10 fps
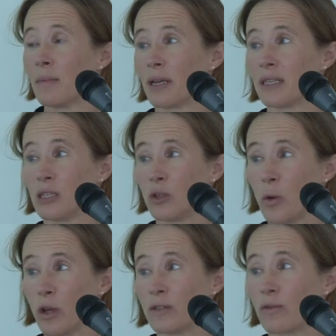because you
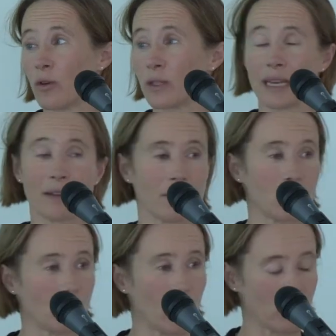won't have
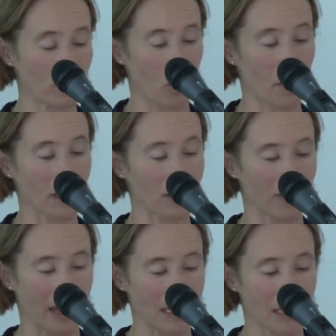got much
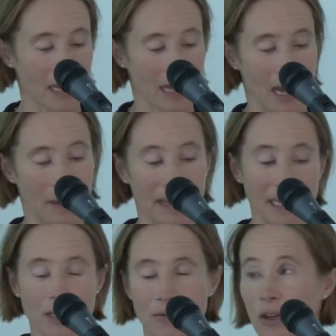of that
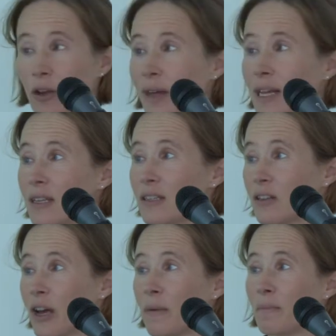interflow, that
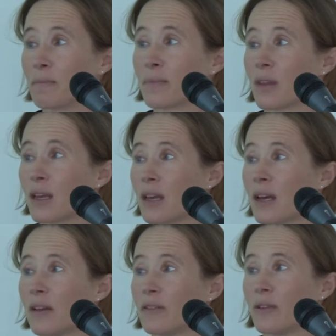
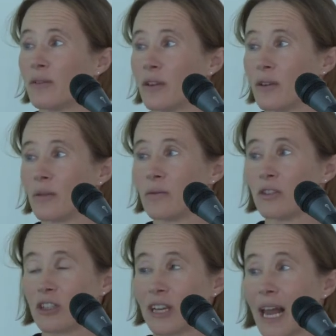
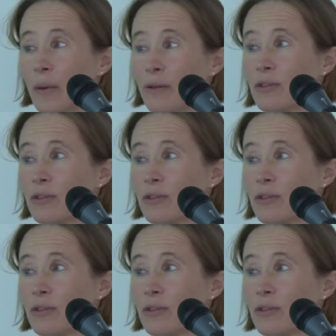the shallow